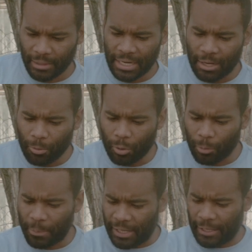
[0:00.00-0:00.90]
And I will
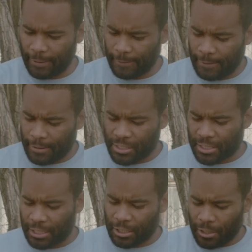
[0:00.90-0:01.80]
obey.
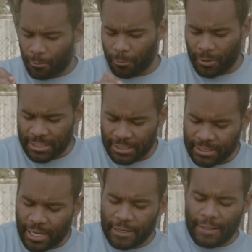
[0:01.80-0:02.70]
Just like when I
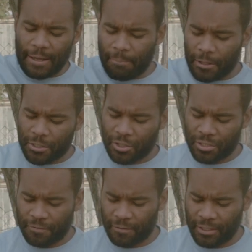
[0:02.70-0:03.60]
signed that marriage
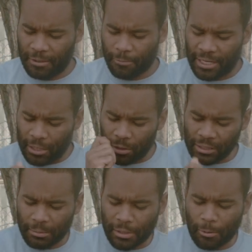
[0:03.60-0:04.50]
certificate, when I
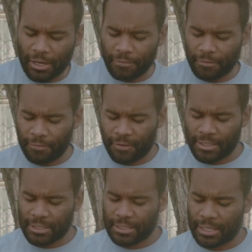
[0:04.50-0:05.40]
looked at my wife in the
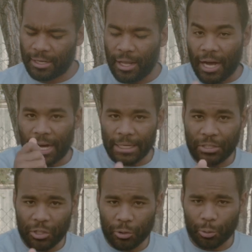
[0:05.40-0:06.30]
face and said, I
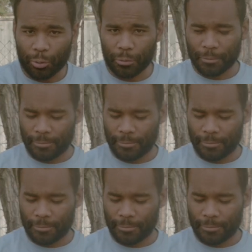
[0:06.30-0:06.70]
do,